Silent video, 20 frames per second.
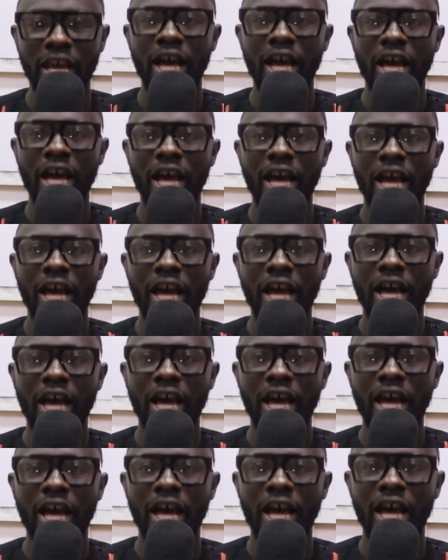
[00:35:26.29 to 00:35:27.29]

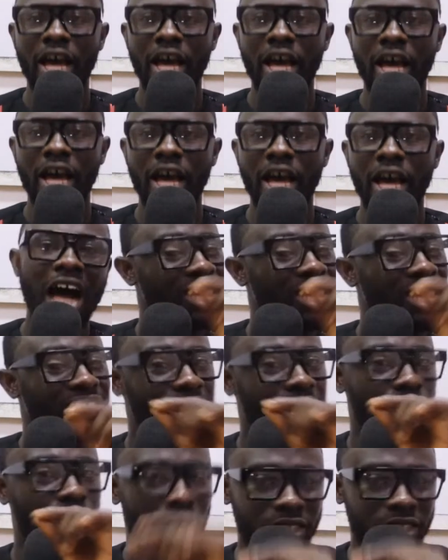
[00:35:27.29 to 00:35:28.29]
understand how to
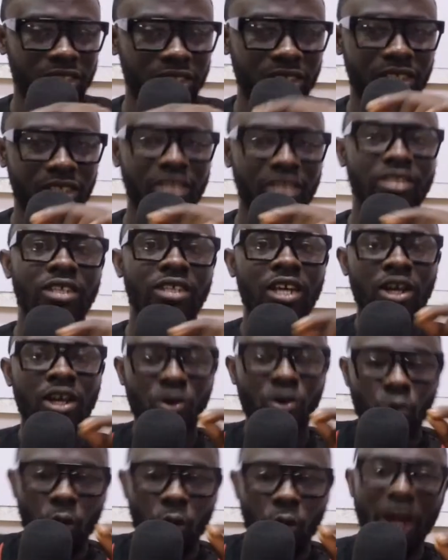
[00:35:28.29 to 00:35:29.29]
answer the questions
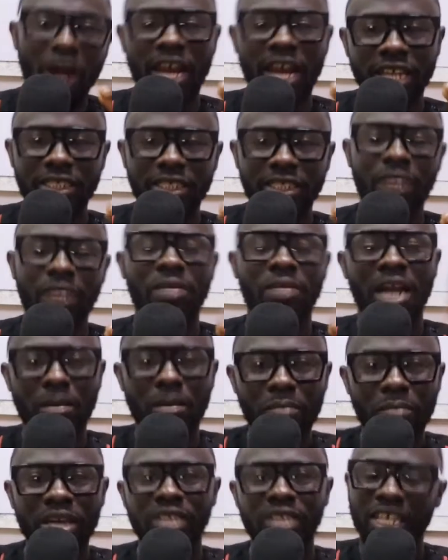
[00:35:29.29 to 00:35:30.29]
when the examiner
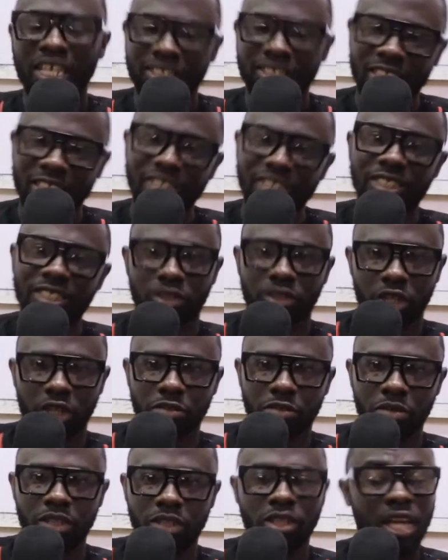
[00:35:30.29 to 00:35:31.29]
makes a certain
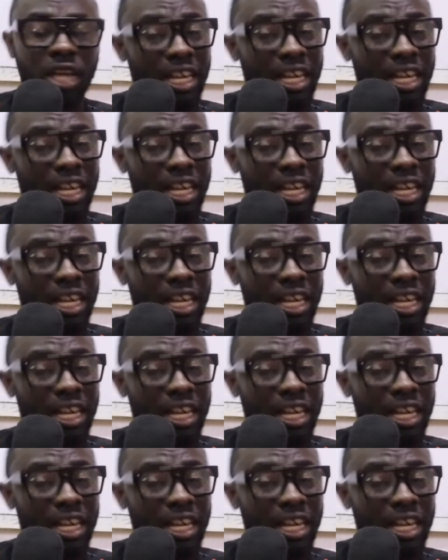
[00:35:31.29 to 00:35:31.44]
statement.